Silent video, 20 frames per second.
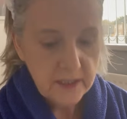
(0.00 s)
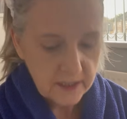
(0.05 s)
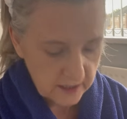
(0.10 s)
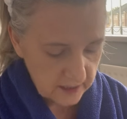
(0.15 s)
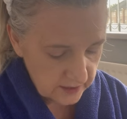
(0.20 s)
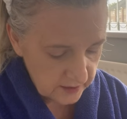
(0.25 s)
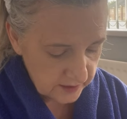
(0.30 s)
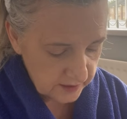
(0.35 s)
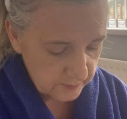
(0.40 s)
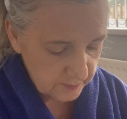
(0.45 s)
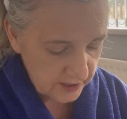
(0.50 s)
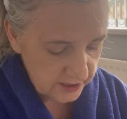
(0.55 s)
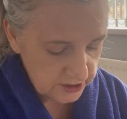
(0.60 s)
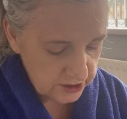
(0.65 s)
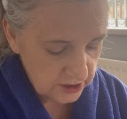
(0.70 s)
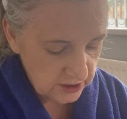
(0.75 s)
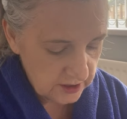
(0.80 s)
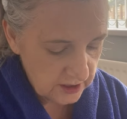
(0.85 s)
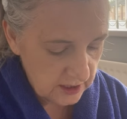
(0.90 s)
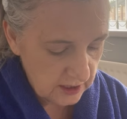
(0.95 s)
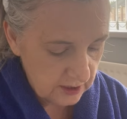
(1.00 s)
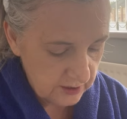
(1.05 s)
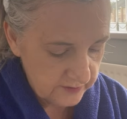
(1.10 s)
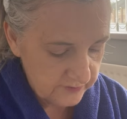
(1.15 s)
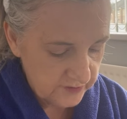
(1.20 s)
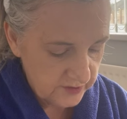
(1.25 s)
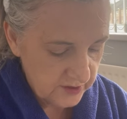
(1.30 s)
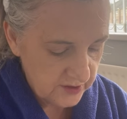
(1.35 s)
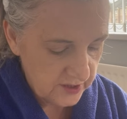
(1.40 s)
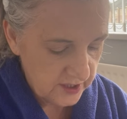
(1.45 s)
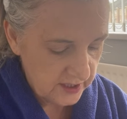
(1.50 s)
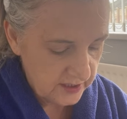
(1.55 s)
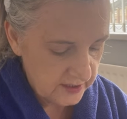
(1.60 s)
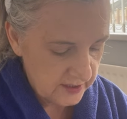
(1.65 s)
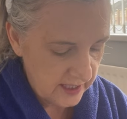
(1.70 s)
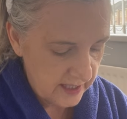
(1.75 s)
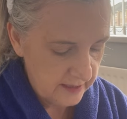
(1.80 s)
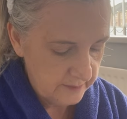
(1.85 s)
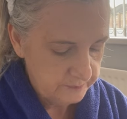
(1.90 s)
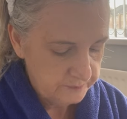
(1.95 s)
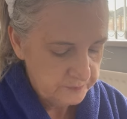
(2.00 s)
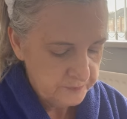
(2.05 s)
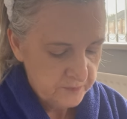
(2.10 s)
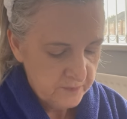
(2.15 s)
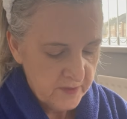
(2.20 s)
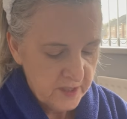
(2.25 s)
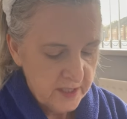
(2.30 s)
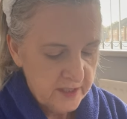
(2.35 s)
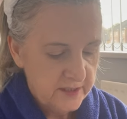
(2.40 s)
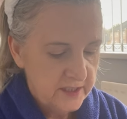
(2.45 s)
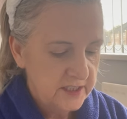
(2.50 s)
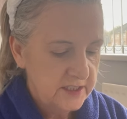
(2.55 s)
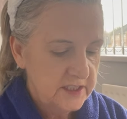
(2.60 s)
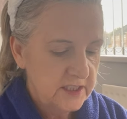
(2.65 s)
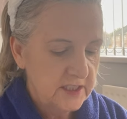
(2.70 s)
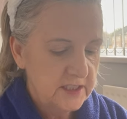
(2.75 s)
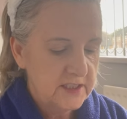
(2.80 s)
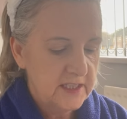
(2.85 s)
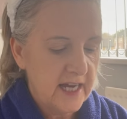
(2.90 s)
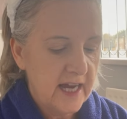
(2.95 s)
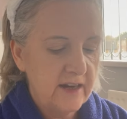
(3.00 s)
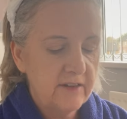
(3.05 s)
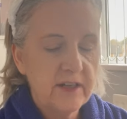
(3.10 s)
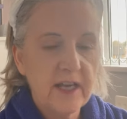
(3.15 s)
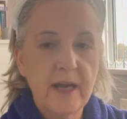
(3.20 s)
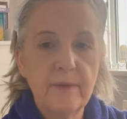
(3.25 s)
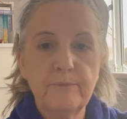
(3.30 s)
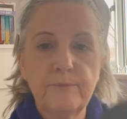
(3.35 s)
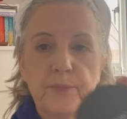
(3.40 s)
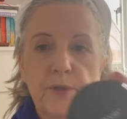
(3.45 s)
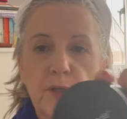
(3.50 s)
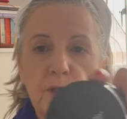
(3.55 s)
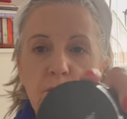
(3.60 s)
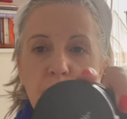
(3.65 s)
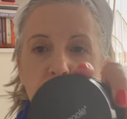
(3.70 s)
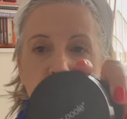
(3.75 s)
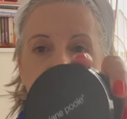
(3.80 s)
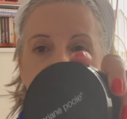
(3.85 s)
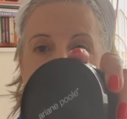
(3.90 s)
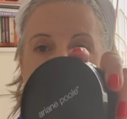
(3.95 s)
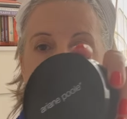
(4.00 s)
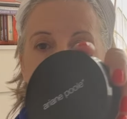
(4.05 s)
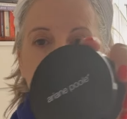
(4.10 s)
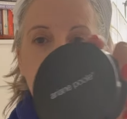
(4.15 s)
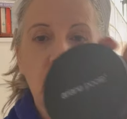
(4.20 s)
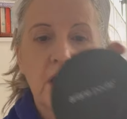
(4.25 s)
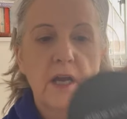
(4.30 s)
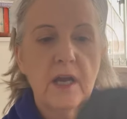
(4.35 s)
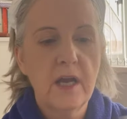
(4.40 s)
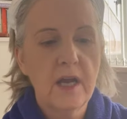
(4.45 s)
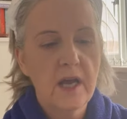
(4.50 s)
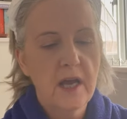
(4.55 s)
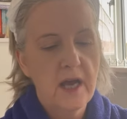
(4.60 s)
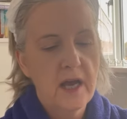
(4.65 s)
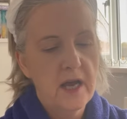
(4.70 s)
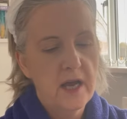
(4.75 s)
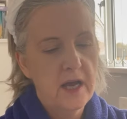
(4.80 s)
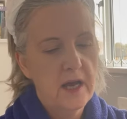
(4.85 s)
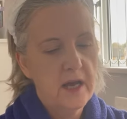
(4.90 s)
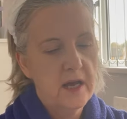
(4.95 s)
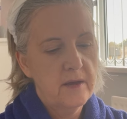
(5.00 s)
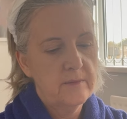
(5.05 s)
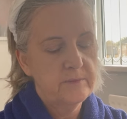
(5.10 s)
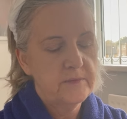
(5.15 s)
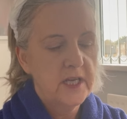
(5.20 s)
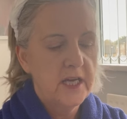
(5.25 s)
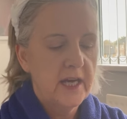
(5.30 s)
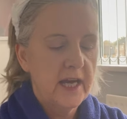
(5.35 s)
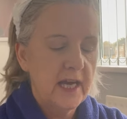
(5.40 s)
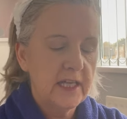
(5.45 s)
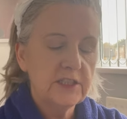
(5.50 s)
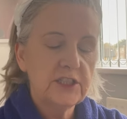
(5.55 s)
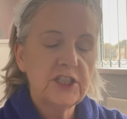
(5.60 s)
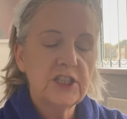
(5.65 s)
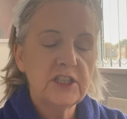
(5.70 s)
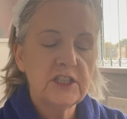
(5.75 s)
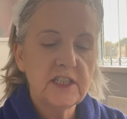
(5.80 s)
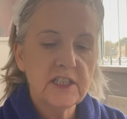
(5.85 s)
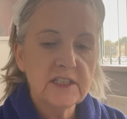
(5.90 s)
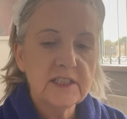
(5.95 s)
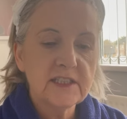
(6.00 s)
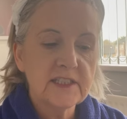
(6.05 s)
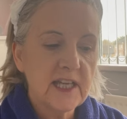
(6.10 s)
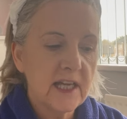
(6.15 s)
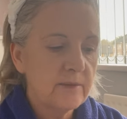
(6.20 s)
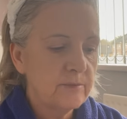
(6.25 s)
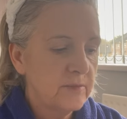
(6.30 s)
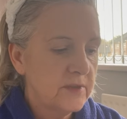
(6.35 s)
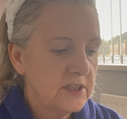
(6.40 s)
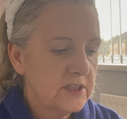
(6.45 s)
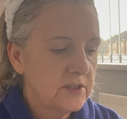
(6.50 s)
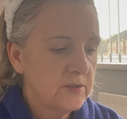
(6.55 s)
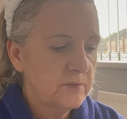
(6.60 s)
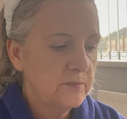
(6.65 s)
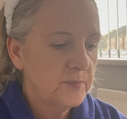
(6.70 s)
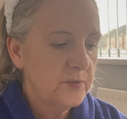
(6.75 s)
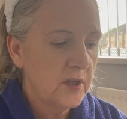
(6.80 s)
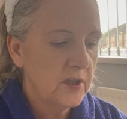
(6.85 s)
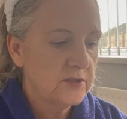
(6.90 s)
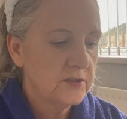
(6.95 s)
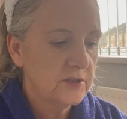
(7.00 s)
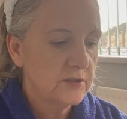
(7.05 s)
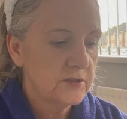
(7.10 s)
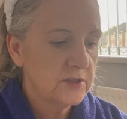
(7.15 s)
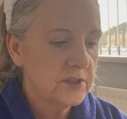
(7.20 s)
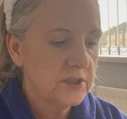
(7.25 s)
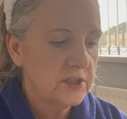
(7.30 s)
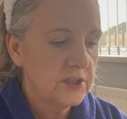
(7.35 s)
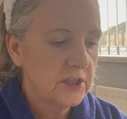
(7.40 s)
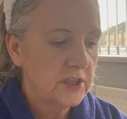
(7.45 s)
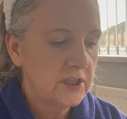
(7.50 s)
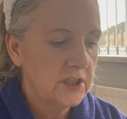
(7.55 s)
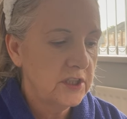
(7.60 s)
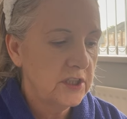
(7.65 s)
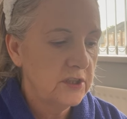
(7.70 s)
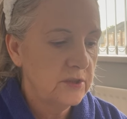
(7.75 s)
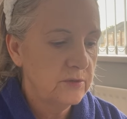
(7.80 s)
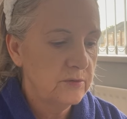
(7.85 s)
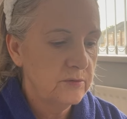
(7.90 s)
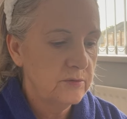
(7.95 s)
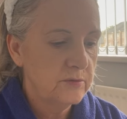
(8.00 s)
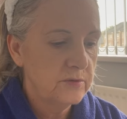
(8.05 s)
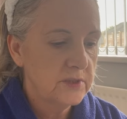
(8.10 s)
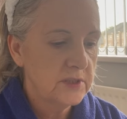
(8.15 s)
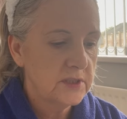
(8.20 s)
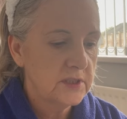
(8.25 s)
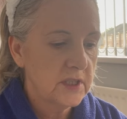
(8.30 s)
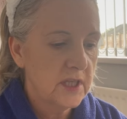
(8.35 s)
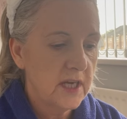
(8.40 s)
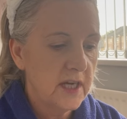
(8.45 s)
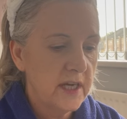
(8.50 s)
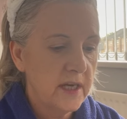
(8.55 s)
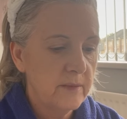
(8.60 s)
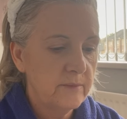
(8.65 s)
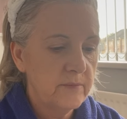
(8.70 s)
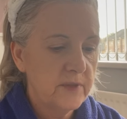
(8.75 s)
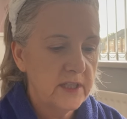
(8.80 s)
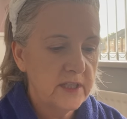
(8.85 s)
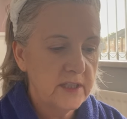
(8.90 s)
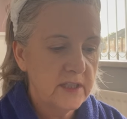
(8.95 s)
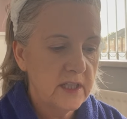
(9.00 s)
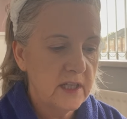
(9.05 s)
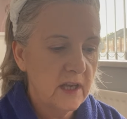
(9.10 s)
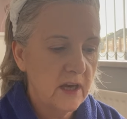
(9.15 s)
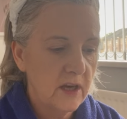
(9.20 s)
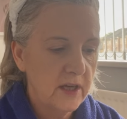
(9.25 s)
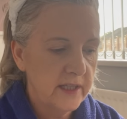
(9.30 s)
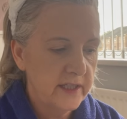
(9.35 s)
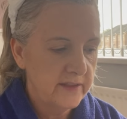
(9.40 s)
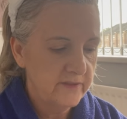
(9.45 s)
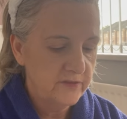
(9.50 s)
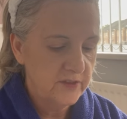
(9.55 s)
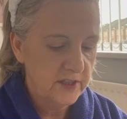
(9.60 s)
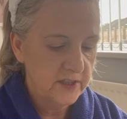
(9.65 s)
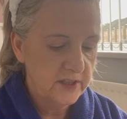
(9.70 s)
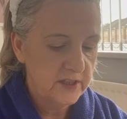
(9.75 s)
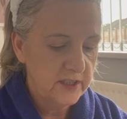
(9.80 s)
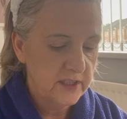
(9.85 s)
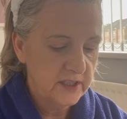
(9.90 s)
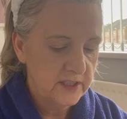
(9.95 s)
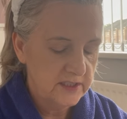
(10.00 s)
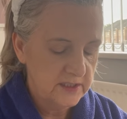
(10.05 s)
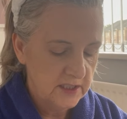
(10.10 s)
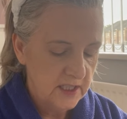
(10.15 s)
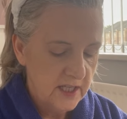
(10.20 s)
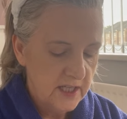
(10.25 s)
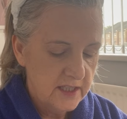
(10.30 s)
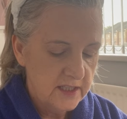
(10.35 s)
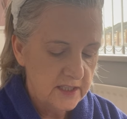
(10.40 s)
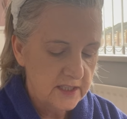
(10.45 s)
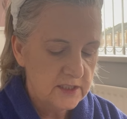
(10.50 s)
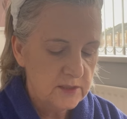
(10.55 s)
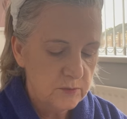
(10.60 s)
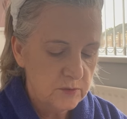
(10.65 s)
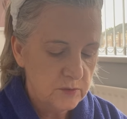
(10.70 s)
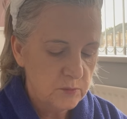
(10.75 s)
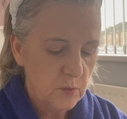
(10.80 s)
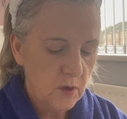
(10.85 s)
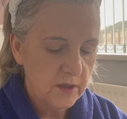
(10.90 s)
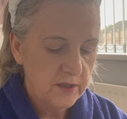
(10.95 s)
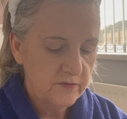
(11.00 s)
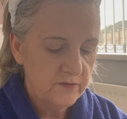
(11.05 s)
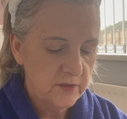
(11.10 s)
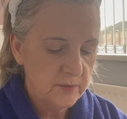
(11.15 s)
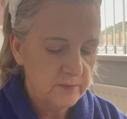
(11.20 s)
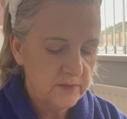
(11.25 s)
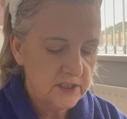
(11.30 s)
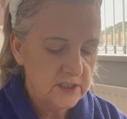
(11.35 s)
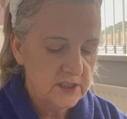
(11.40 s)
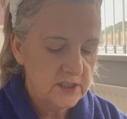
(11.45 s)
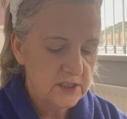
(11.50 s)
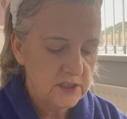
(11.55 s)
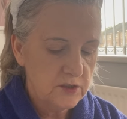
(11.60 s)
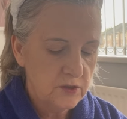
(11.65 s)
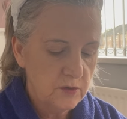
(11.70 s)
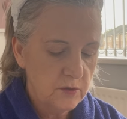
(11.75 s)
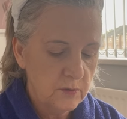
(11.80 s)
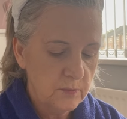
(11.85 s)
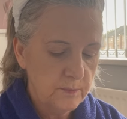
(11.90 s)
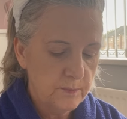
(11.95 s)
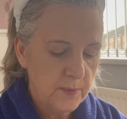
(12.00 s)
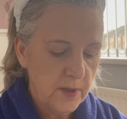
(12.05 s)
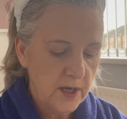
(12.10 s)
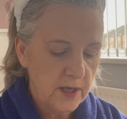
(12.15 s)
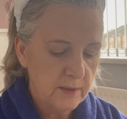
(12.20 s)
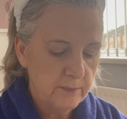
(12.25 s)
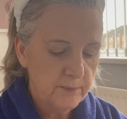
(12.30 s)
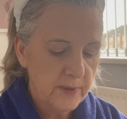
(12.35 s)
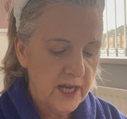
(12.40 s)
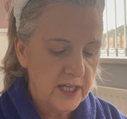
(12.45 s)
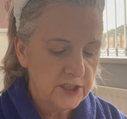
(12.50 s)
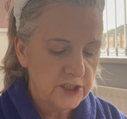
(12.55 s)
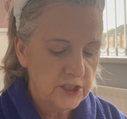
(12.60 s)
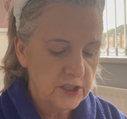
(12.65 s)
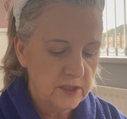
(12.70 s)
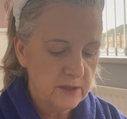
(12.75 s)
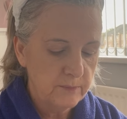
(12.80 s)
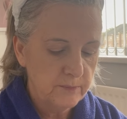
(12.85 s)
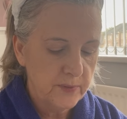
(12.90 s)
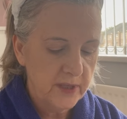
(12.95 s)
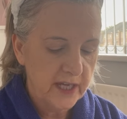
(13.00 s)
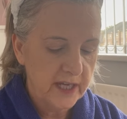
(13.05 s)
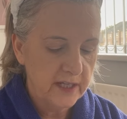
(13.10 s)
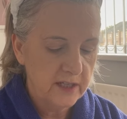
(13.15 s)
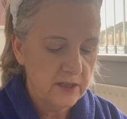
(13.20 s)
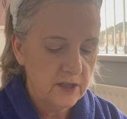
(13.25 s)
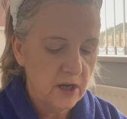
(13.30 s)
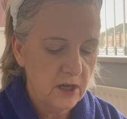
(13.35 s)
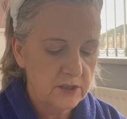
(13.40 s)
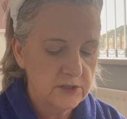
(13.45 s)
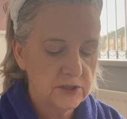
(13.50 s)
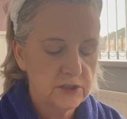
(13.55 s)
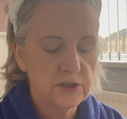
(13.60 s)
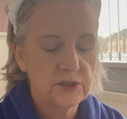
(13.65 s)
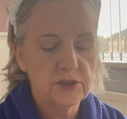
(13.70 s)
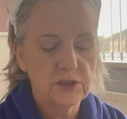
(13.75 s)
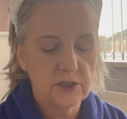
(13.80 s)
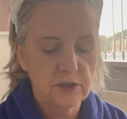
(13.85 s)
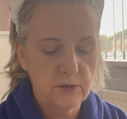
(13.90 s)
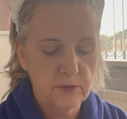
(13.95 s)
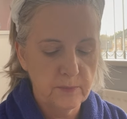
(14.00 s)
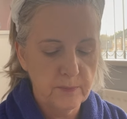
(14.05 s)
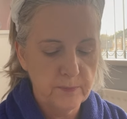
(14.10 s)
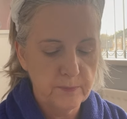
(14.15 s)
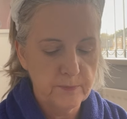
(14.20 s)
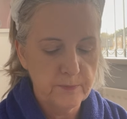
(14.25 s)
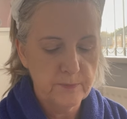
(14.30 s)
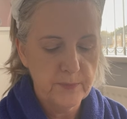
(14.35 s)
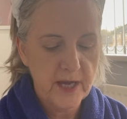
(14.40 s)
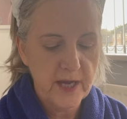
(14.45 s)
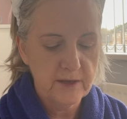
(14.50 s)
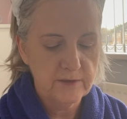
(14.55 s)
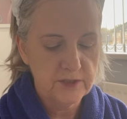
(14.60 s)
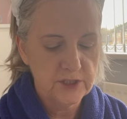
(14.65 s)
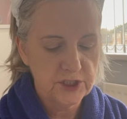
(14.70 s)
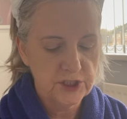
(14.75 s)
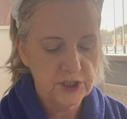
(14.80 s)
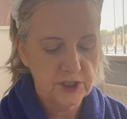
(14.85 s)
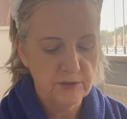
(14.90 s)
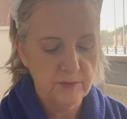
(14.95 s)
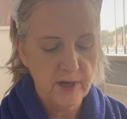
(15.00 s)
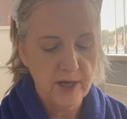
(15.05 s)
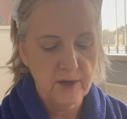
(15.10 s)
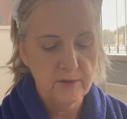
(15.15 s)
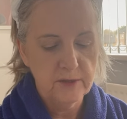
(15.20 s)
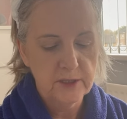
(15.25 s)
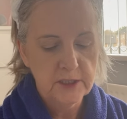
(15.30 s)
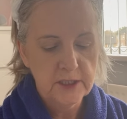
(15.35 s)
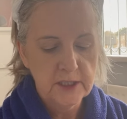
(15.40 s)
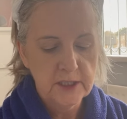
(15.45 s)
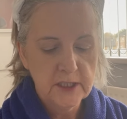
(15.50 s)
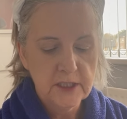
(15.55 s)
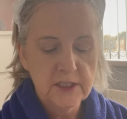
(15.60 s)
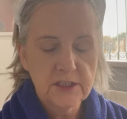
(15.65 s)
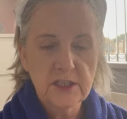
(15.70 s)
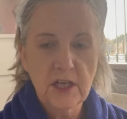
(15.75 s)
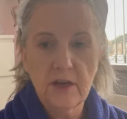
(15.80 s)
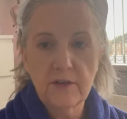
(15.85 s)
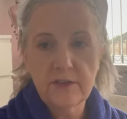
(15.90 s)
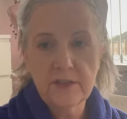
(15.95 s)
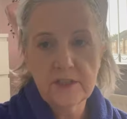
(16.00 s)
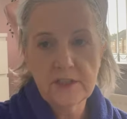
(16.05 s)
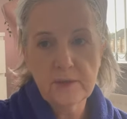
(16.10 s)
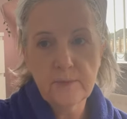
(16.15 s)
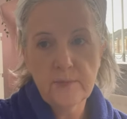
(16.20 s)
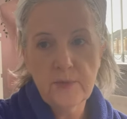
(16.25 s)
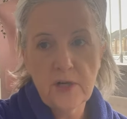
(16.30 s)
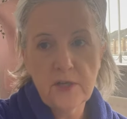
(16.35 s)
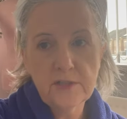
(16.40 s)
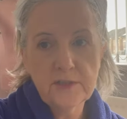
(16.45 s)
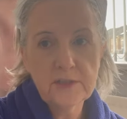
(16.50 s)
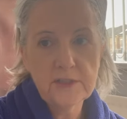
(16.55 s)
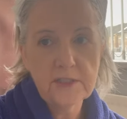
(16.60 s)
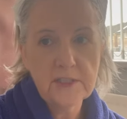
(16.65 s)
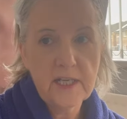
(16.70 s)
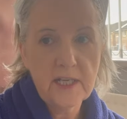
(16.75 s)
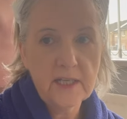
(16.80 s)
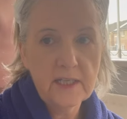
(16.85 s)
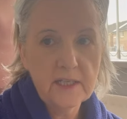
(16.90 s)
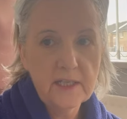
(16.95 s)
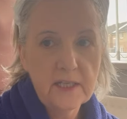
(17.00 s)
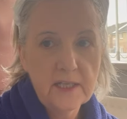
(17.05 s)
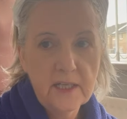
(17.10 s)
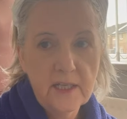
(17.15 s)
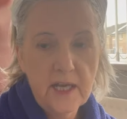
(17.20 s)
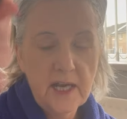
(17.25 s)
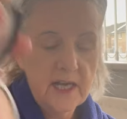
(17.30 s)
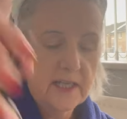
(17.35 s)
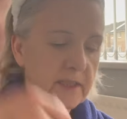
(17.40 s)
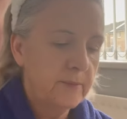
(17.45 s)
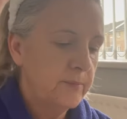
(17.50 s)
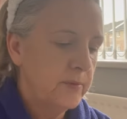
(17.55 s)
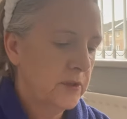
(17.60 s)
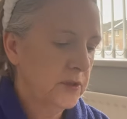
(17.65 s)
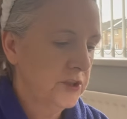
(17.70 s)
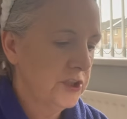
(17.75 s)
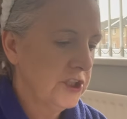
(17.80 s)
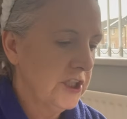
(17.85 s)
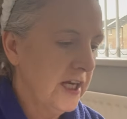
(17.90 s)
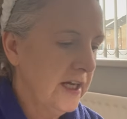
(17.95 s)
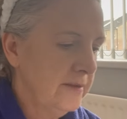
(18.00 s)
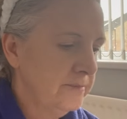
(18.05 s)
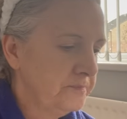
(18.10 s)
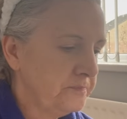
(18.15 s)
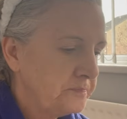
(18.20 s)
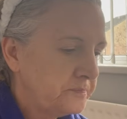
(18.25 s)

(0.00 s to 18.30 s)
I imagine a lot of you think that. This is Ariane Poole's. Um, and she did send me some products to use um, in the live and these this was one of them. This is called pa Passionate Pink Contour Powder Duo. So there's a bronzer and a blusher.